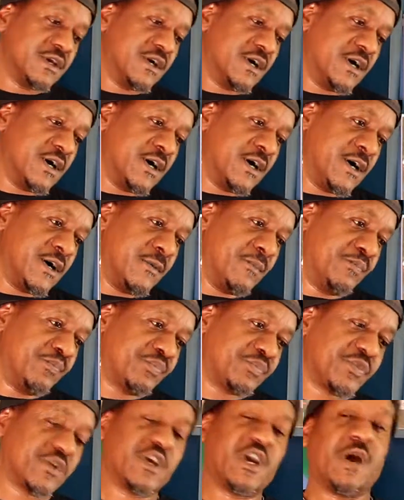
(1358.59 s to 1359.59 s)

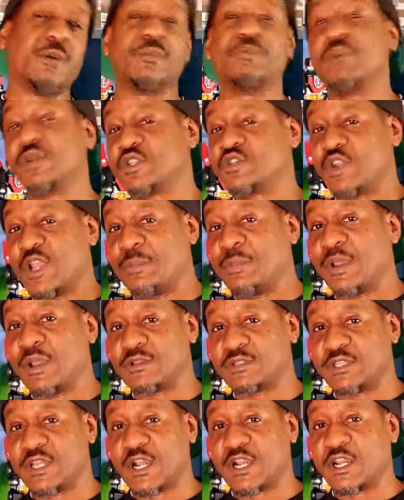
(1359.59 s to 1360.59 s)

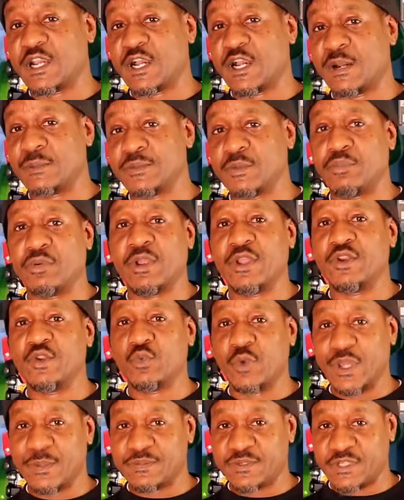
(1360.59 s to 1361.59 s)
comicbooktraphouse.com, the brand new
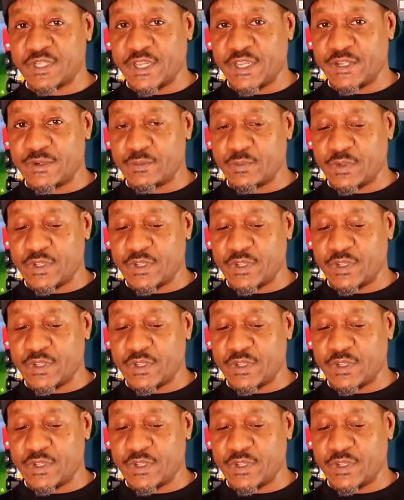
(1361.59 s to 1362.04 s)
website.